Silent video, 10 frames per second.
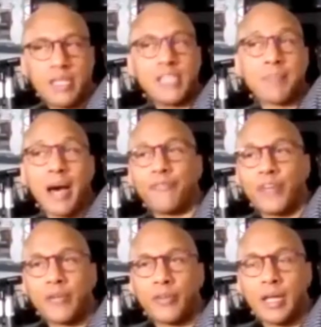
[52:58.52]
he's my
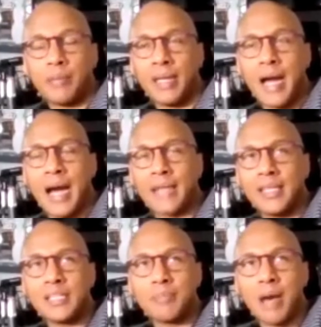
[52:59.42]
favorite. I mean,
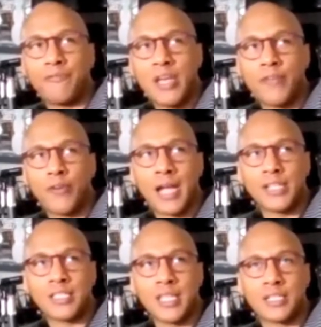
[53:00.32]
he's my favorite. And
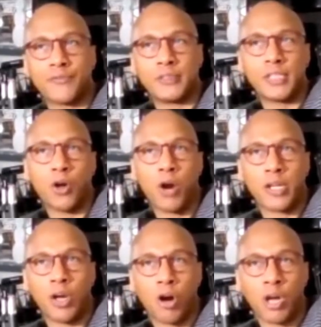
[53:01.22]
I just think it's really
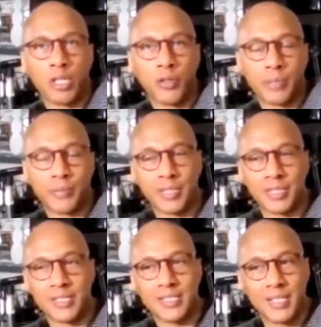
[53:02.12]
hard to argue it
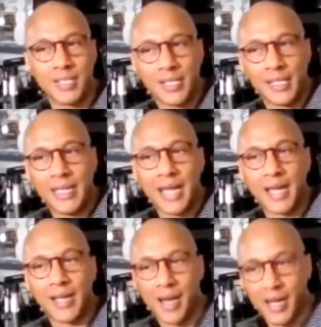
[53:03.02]
because he
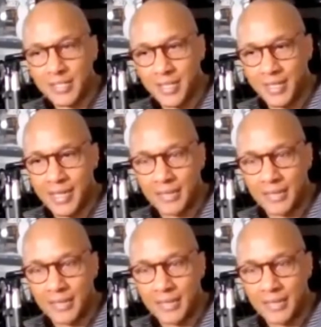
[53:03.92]
got content, he